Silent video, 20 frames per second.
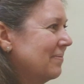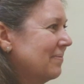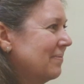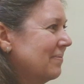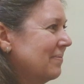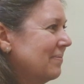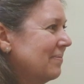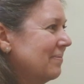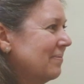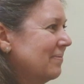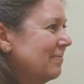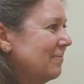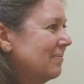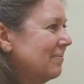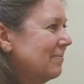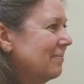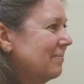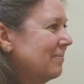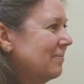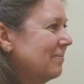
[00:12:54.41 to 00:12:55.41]

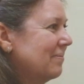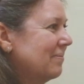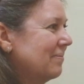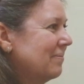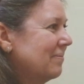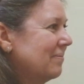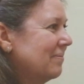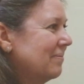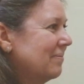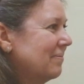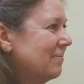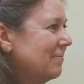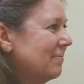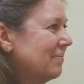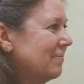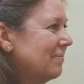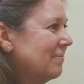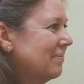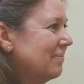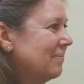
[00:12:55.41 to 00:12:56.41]

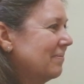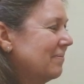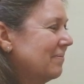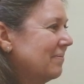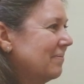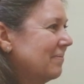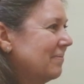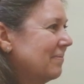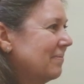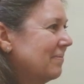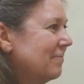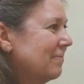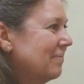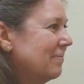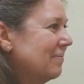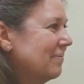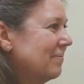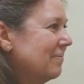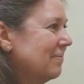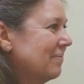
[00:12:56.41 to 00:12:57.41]

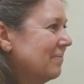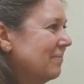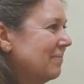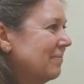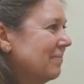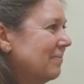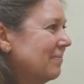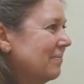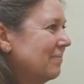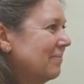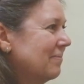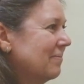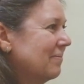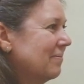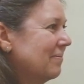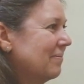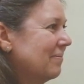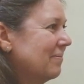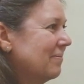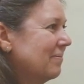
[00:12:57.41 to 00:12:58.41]

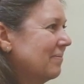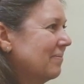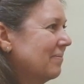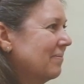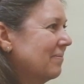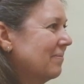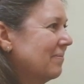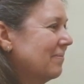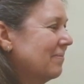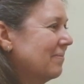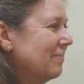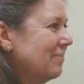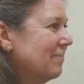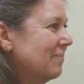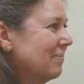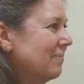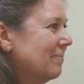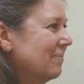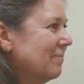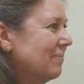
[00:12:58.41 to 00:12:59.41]

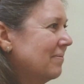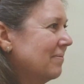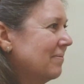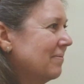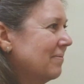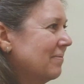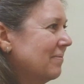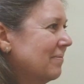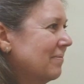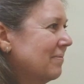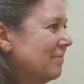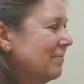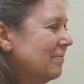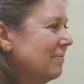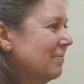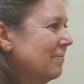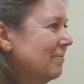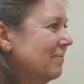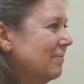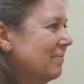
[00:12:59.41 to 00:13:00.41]

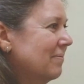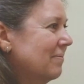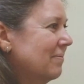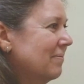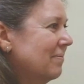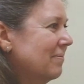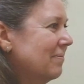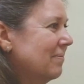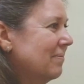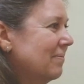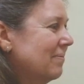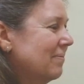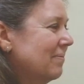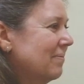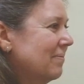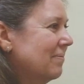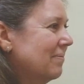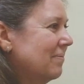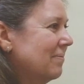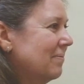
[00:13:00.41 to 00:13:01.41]

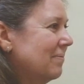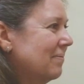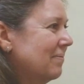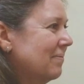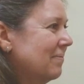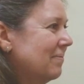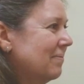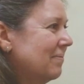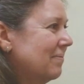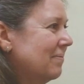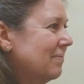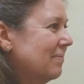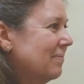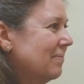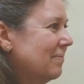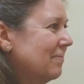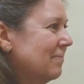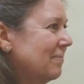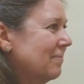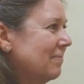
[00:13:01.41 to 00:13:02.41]
This person isn't speaking.